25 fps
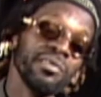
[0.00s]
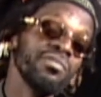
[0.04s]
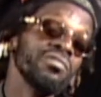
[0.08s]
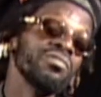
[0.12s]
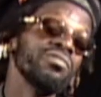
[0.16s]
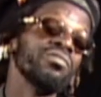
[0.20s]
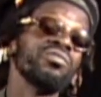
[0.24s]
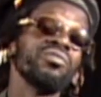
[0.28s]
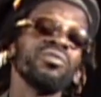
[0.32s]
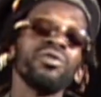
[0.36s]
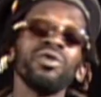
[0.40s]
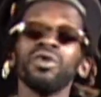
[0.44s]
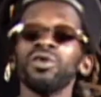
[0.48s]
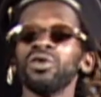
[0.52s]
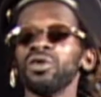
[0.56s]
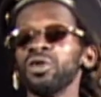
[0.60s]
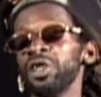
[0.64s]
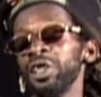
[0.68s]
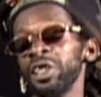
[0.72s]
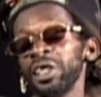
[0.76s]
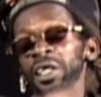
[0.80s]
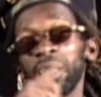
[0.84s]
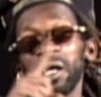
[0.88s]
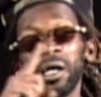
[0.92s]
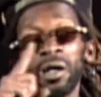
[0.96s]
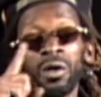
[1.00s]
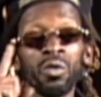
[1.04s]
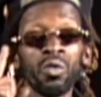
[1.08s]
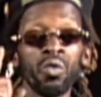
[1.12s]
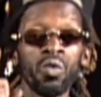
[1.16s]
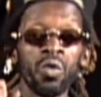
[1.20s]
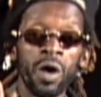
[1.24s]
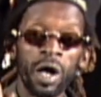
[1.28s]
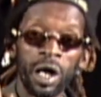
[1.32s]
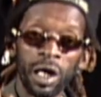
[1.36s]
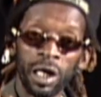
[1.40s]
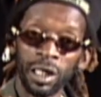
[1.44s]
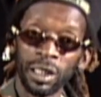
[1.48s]
We only got
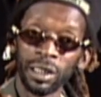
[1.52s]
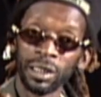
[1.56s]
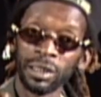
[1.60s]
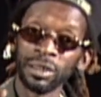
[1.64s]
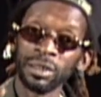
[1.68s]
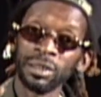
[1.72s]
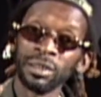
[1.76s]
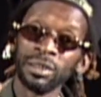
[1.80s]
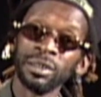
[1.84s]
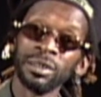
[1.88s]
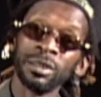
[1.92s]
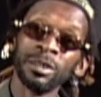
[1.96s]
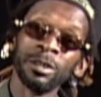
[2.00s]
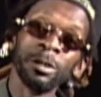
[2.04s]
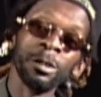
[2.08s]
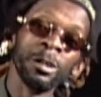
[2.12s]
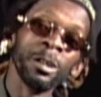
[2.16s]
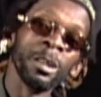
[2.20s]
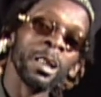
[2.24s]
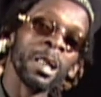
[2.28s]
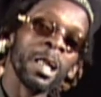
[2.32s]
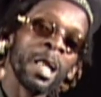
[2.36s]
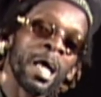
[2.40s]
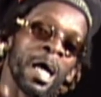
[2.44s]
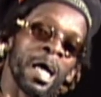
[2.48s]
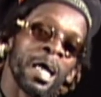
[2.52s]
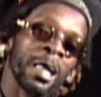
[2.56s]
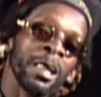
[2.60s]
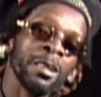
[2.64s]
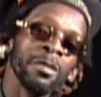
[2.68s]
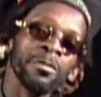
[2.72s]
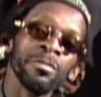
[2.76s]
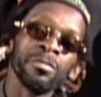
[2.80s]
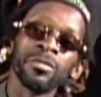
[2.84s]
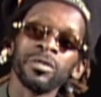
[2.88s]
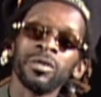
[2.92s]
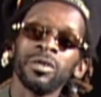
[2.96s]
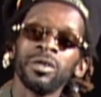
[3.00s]
one life
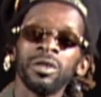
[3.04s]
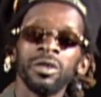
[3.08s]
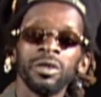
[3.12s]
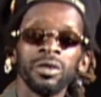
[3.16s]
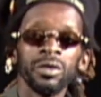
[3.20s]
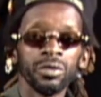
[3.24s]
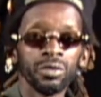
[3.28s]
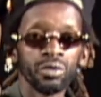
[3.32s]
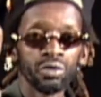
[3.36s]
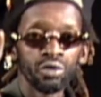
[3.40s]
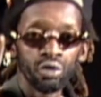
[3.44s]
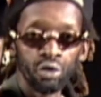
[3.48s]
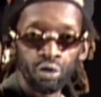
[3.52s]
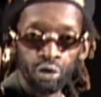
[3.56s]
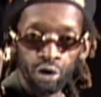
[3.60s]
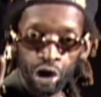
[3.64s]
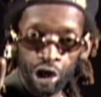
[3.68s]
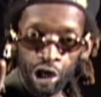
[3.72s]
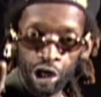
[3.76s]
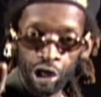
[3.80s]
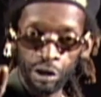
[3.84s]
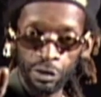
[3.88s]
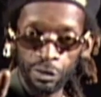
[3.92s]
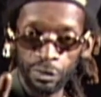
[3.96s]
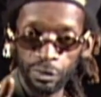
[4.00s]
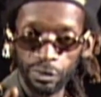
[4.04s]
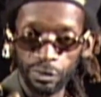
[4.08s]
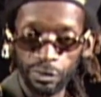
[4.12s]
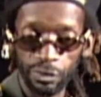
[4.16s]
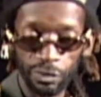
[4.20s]
to live.